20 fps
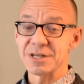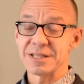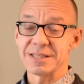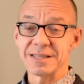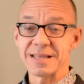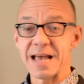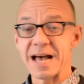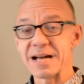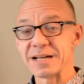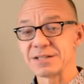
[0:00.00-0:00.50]
in
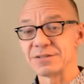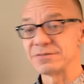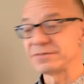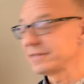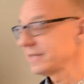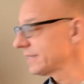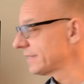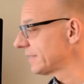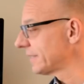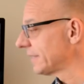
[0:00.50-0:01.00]
the active
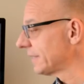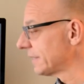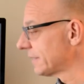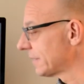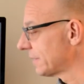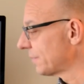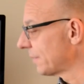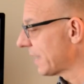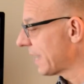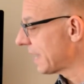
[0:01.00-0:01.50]
listings
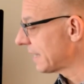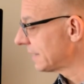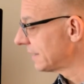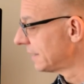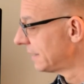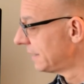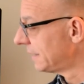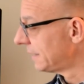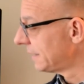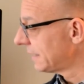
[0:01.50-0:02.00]
than we had
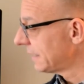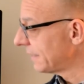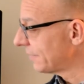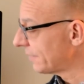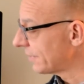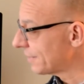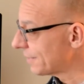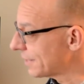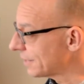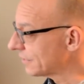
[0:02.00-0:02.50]

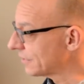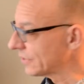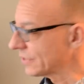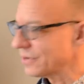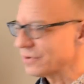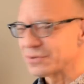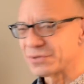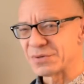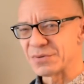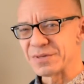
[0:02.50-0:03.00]
even a month
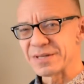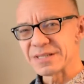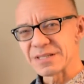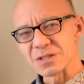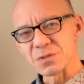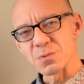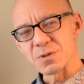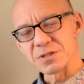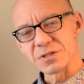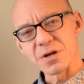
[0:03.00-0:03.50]
ago. So this
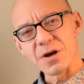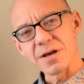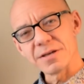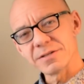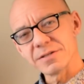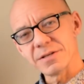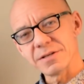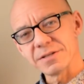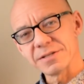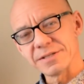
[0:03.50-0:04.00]
is what's
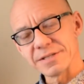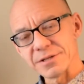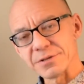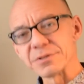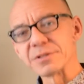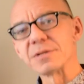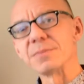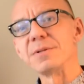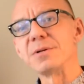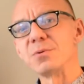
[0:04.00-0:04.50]
causing us still
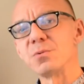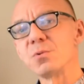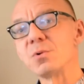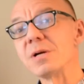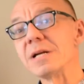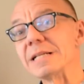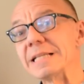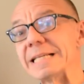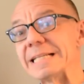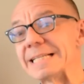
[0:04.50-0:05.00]
to be
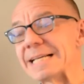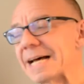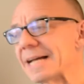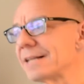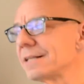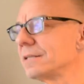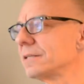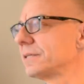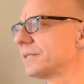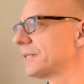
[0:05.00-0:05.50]
really
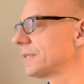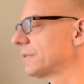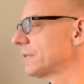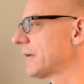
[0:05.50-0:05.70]
tight and still